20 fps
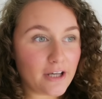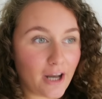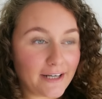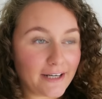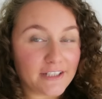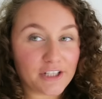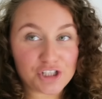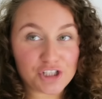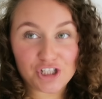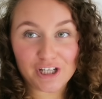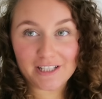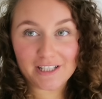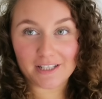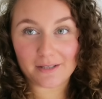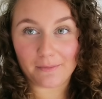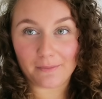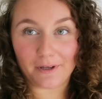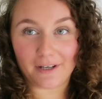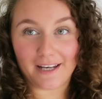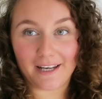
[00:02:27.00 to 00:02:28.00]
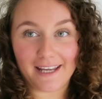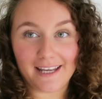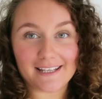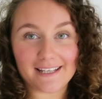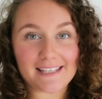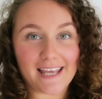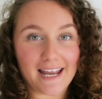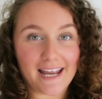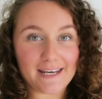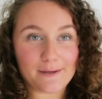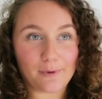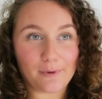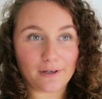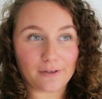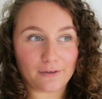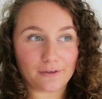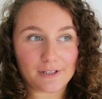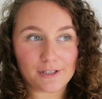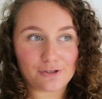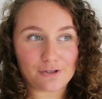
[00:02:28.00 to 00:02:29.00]
Like, legitimately, has anyone
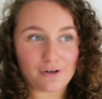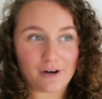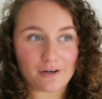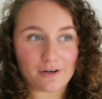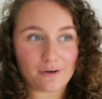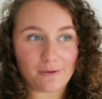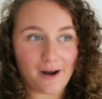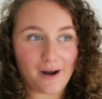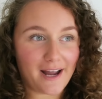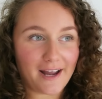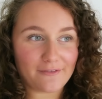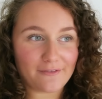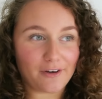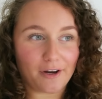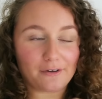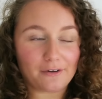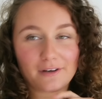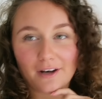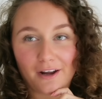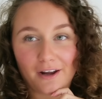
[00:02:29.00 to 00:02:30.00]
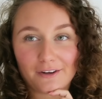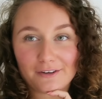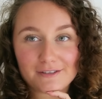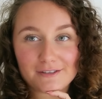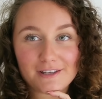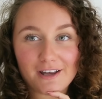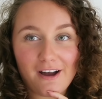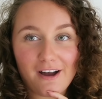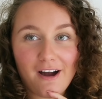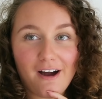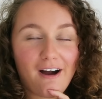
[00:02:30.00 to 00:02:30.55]
got this struggle? I have no clothes.